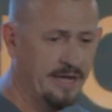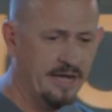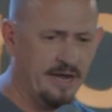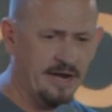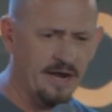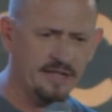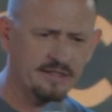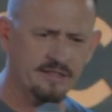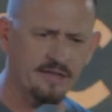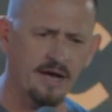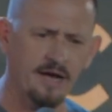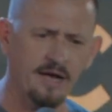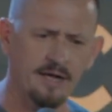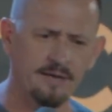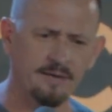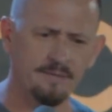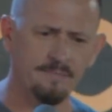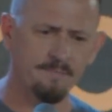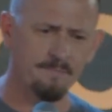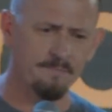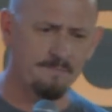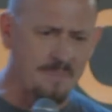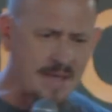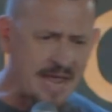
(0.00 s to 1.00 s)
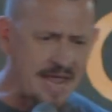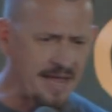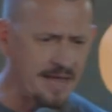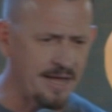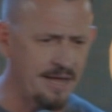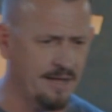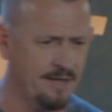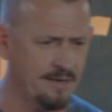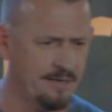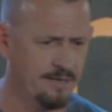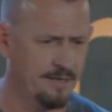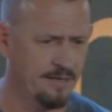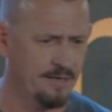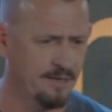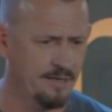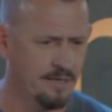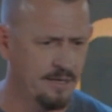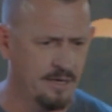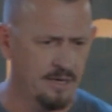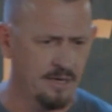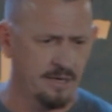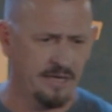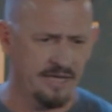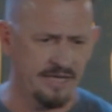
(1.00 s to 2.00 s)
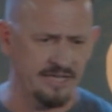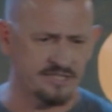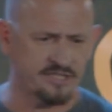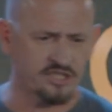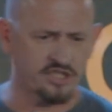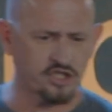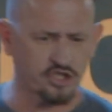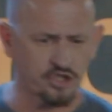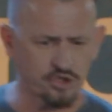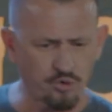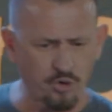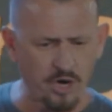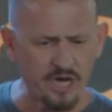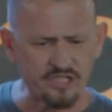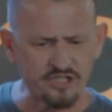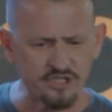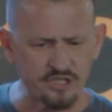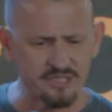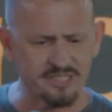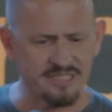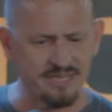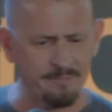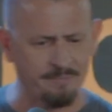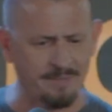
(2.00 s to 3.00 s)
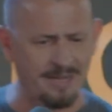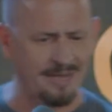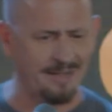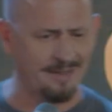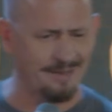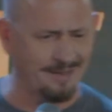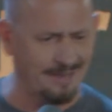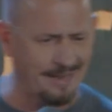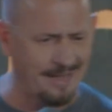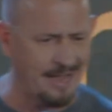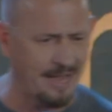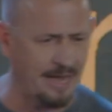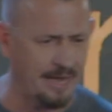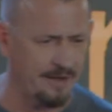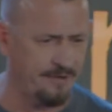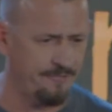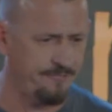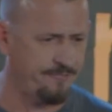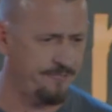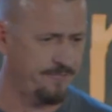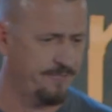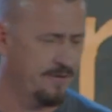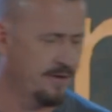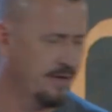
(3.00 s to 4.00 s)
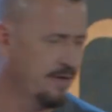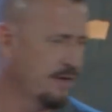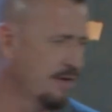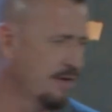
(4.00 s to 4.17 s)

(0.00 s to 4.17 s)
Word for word: And I thought, man, it stretches in my life.